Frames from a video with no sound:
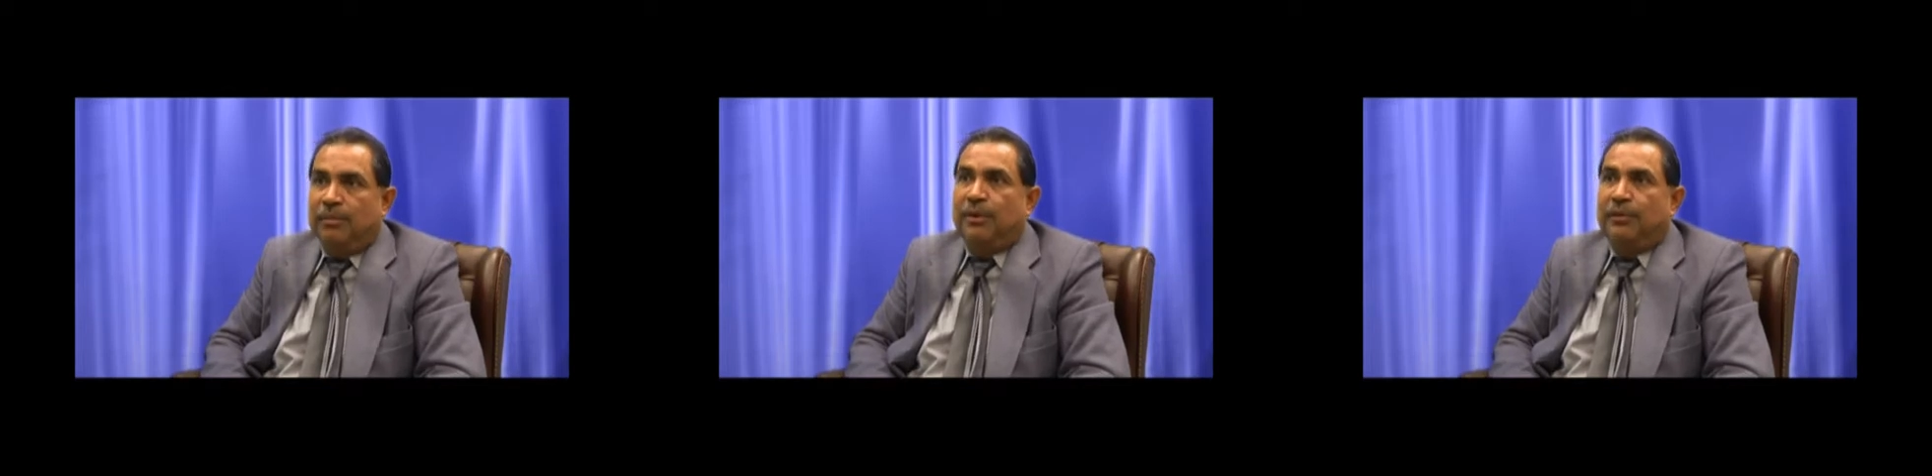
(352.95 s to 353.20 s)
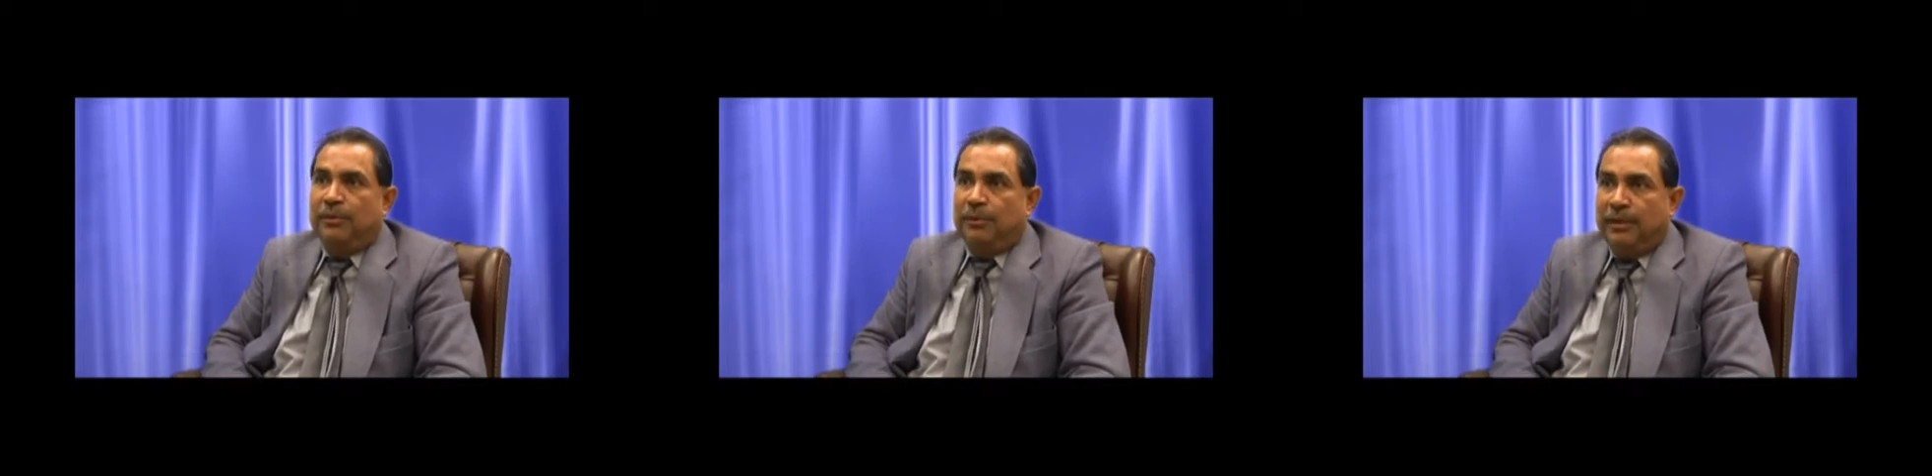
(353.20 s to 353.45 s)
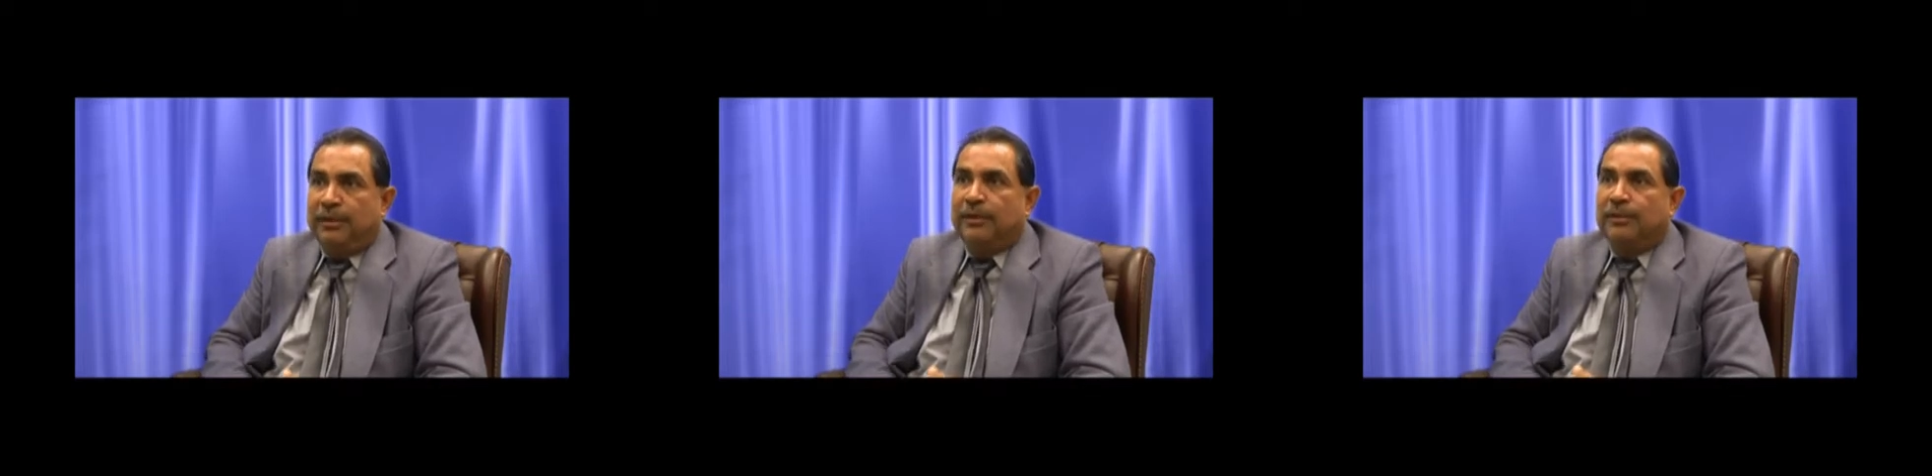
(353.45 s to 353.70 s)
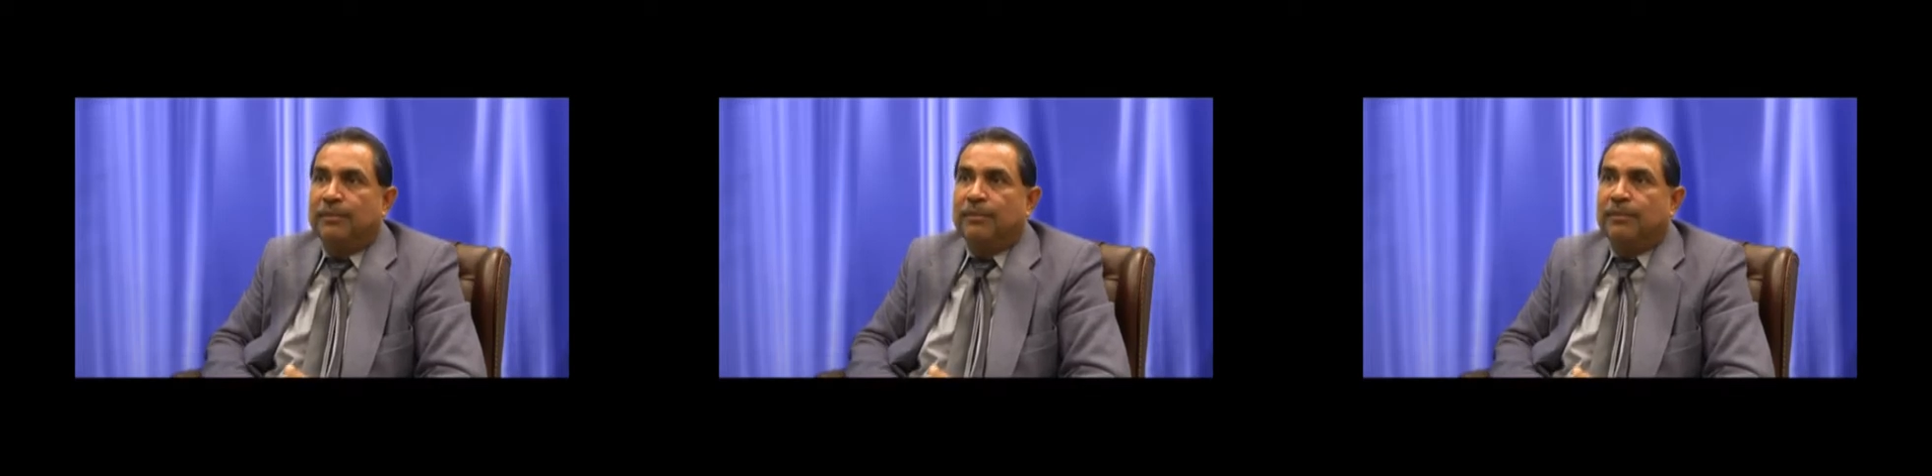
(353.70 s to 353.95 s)
present with
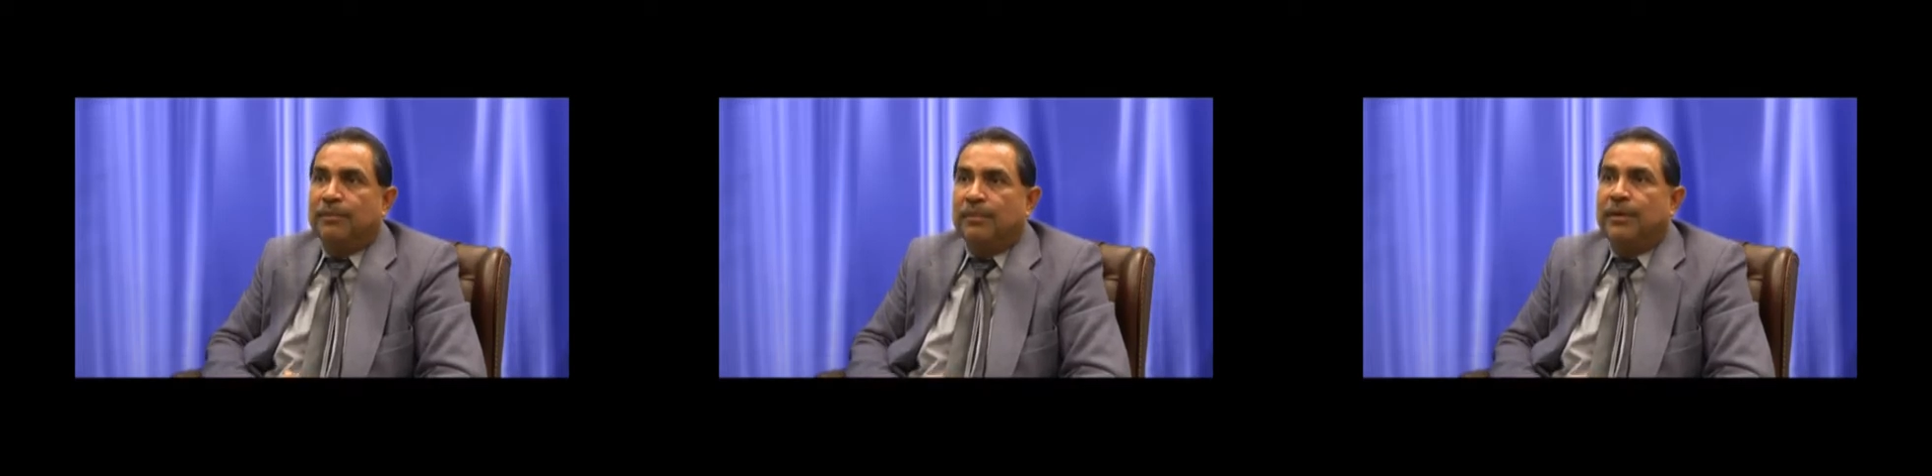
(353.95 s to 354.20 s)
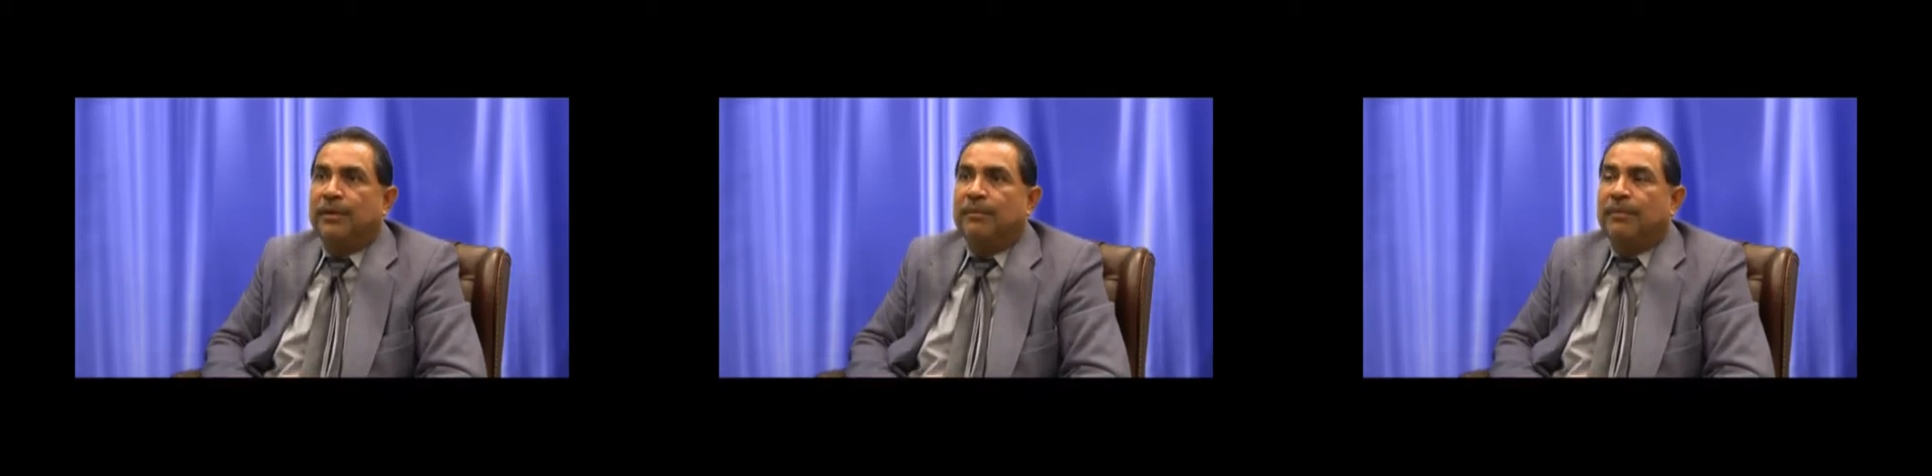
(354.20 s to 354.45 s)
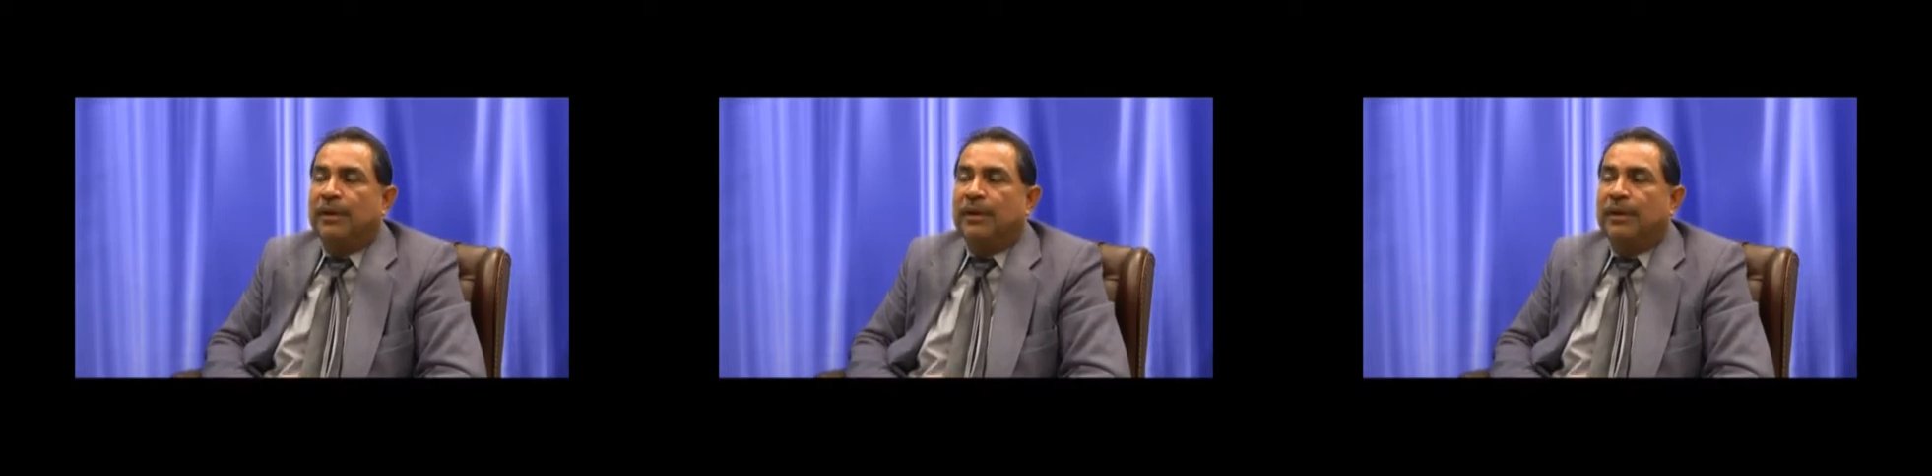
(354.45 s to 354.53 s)
you.